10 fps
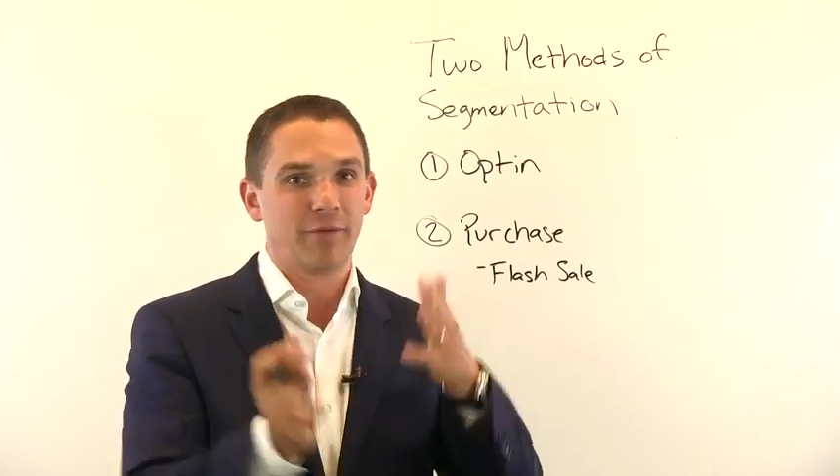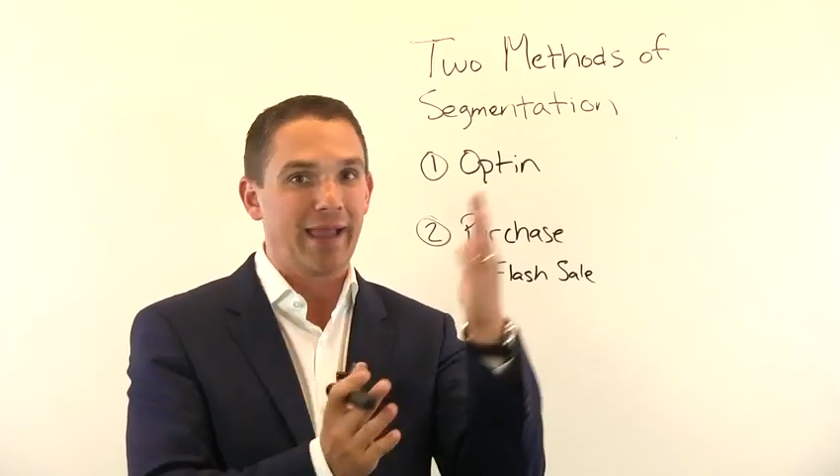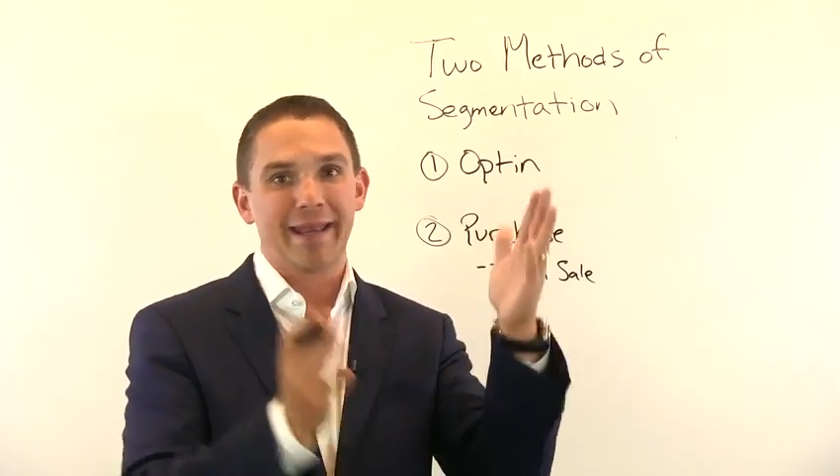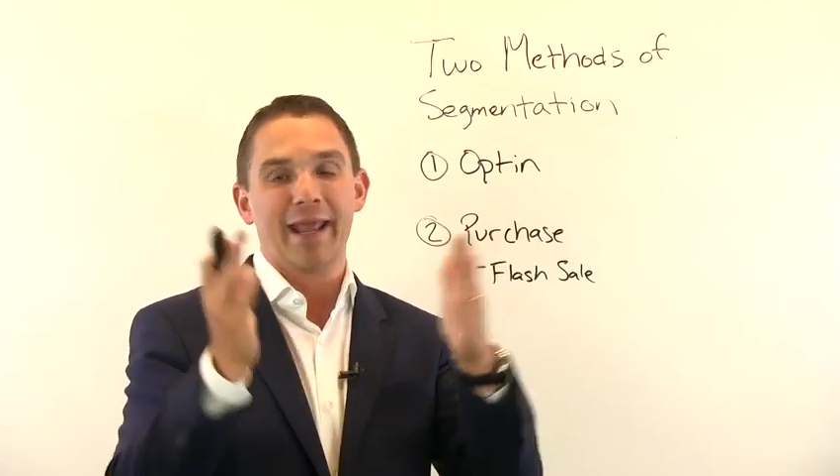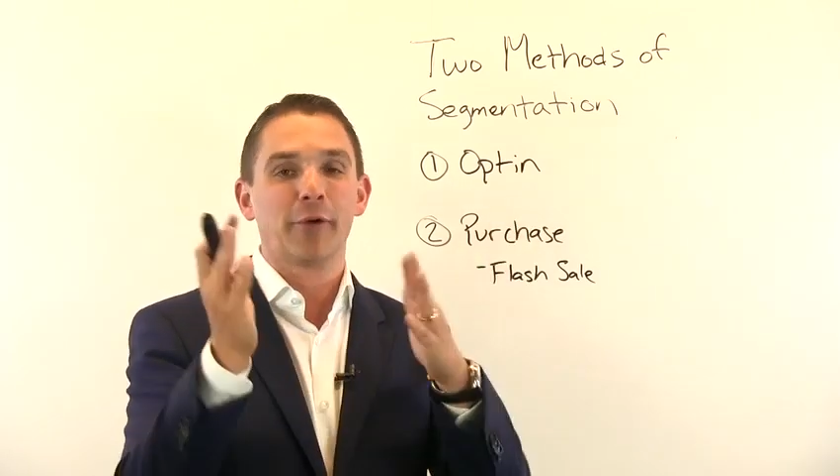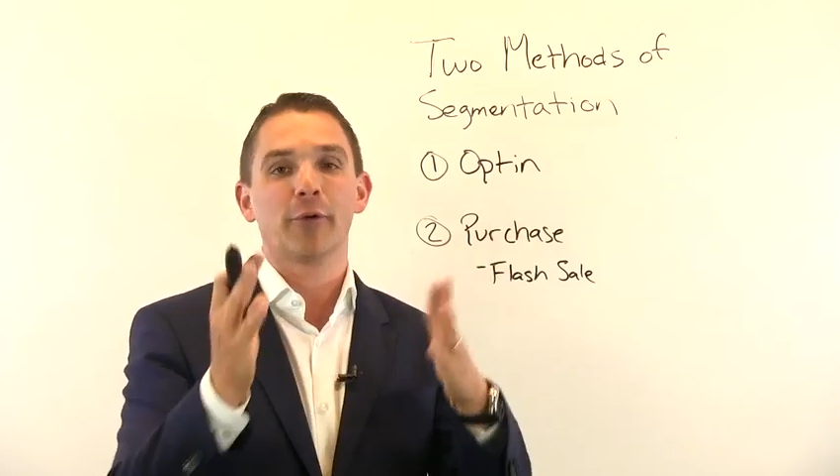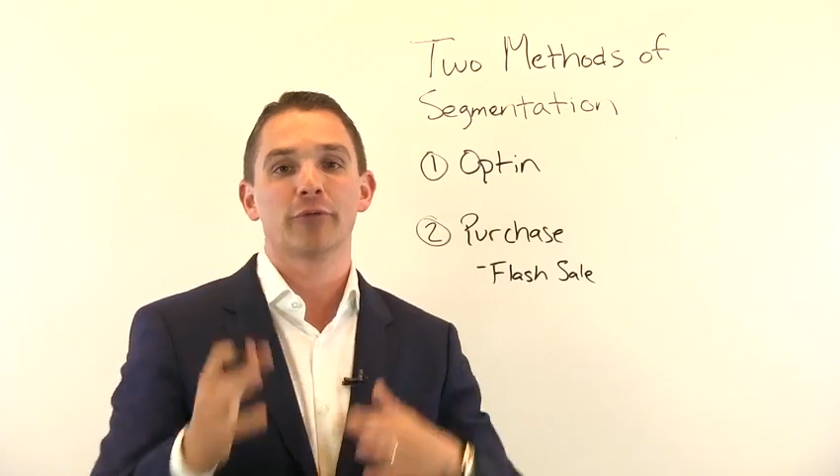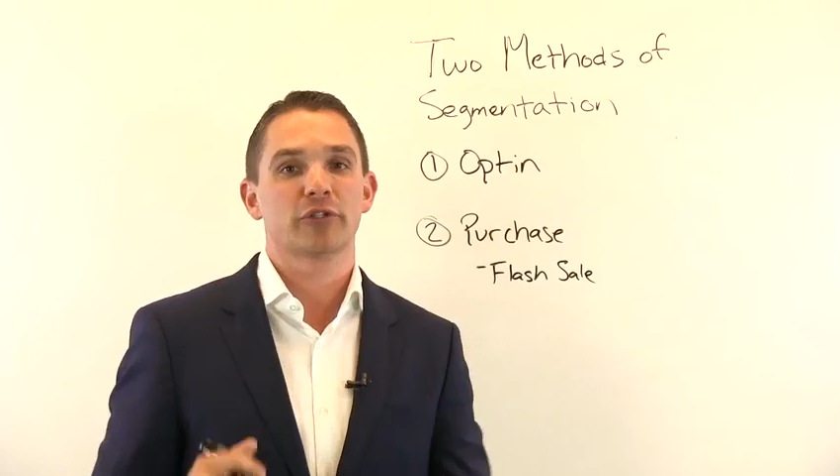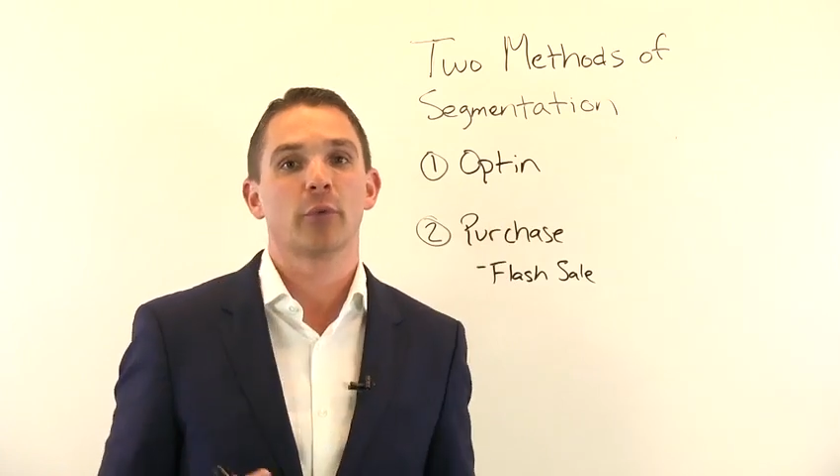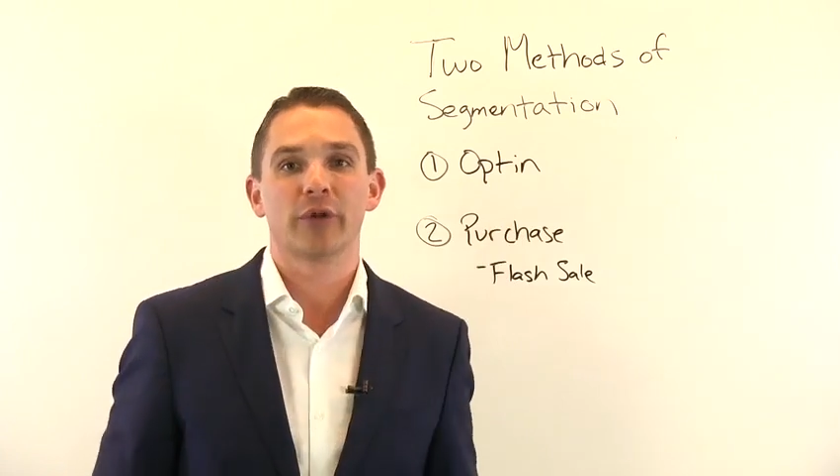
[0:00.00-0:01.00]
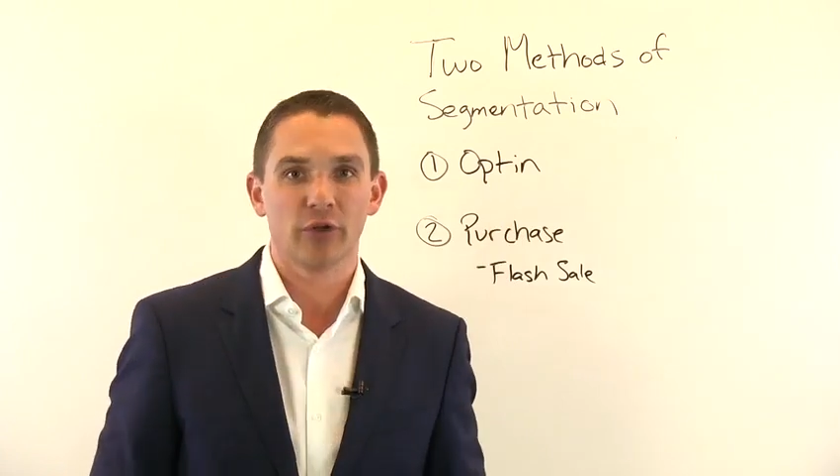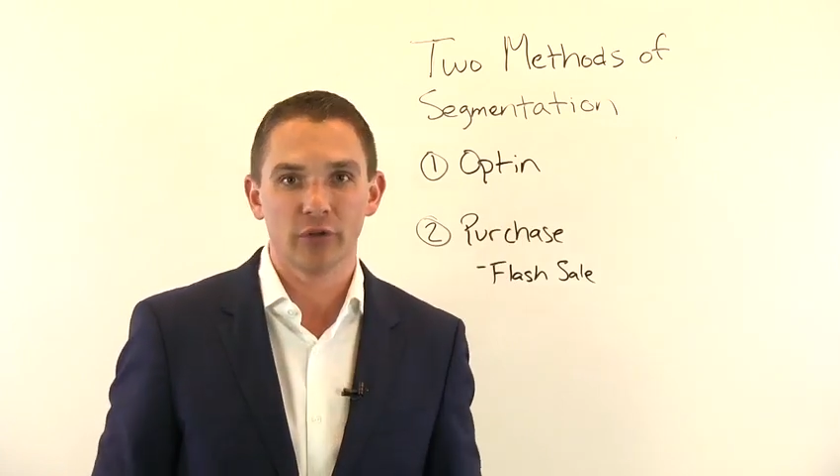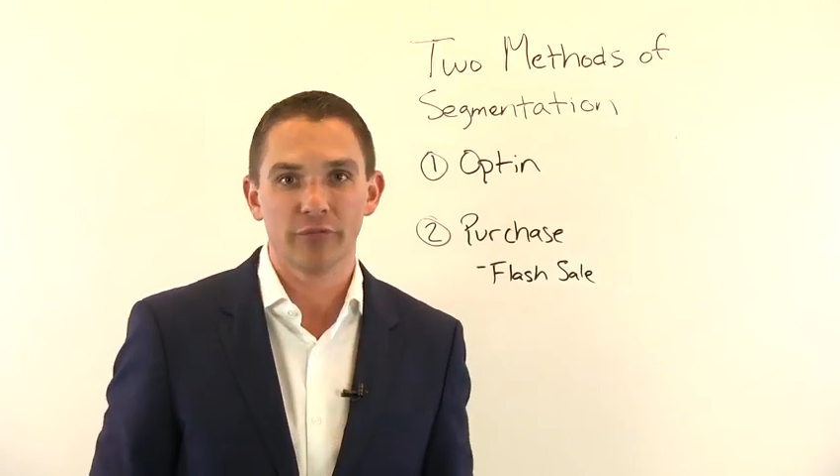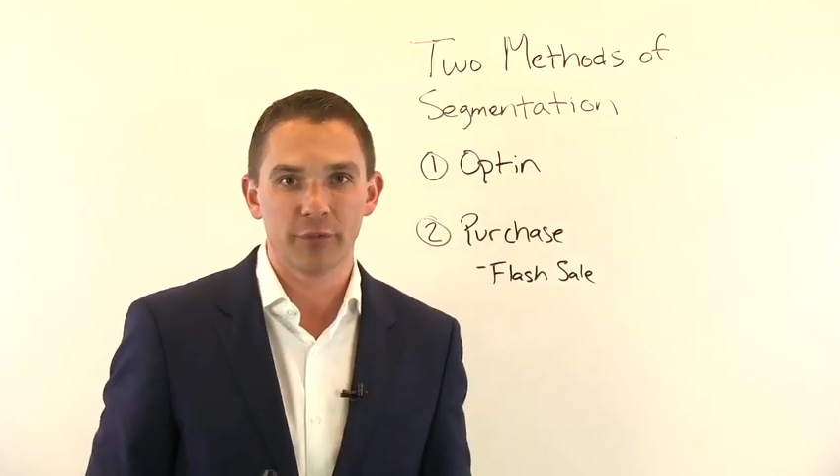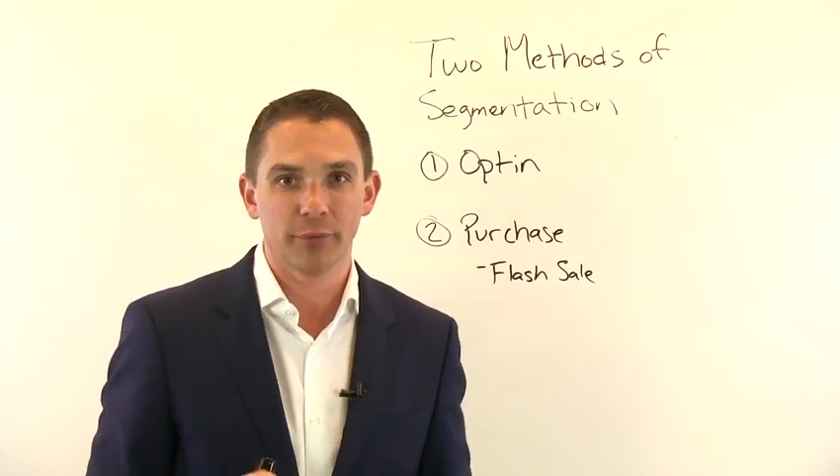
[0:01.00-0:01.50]
if I had arrows going
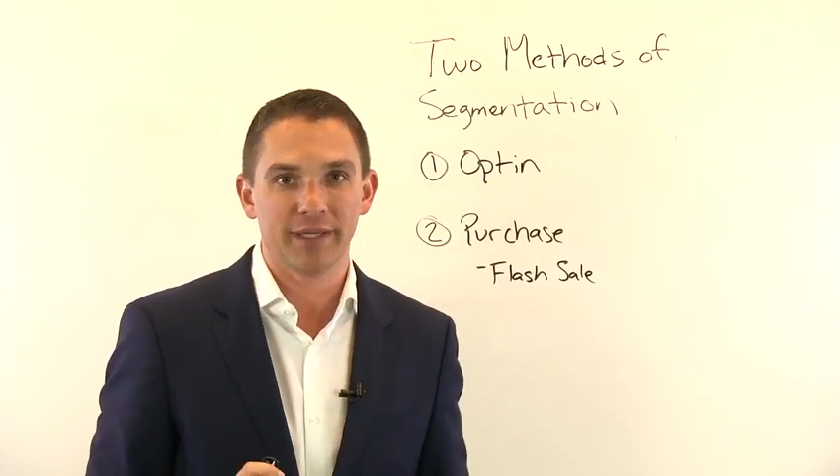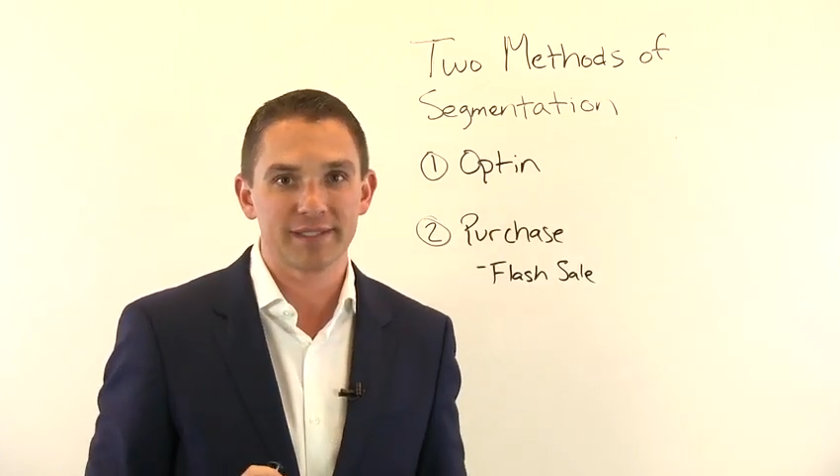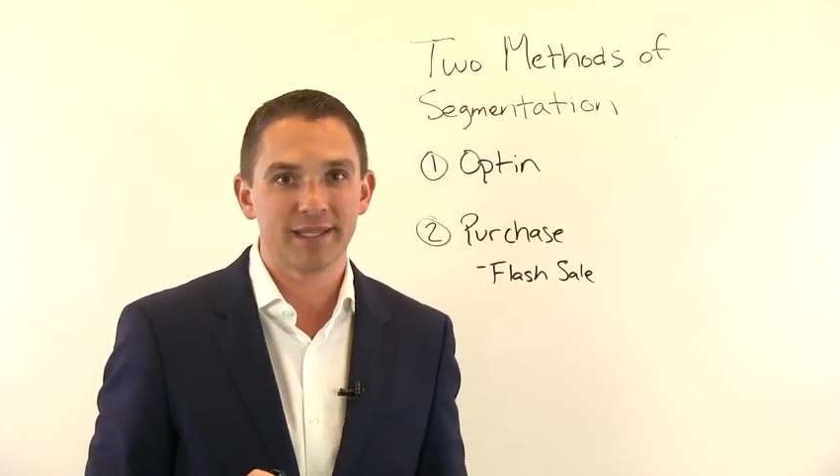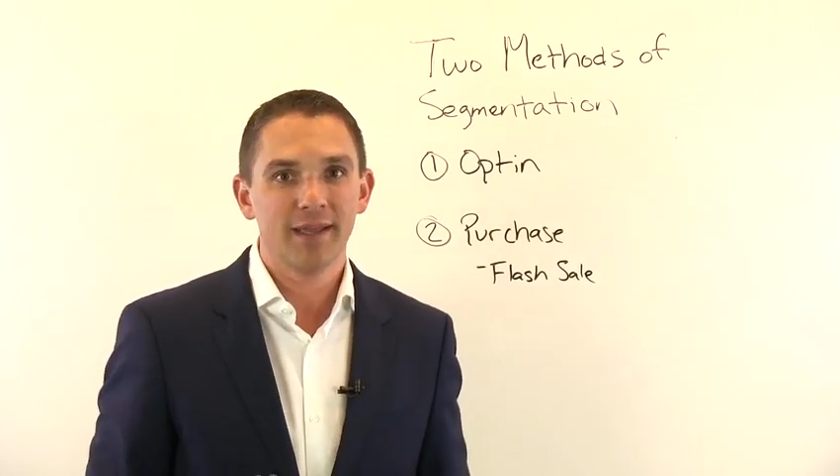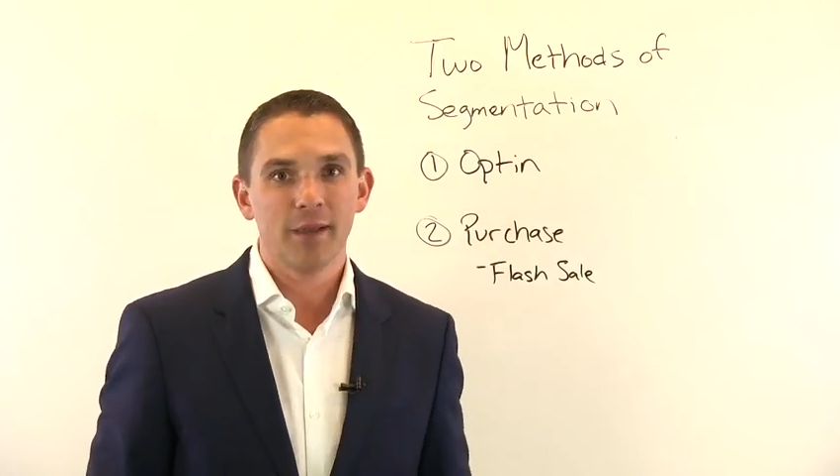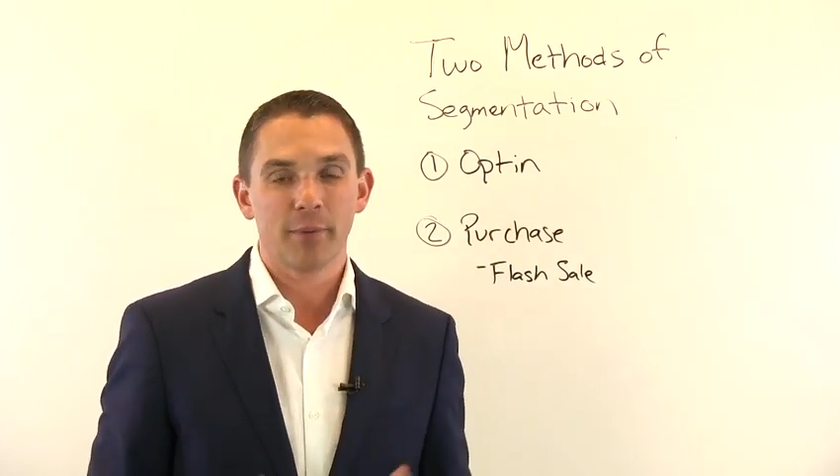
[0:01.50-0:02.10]
all over the place.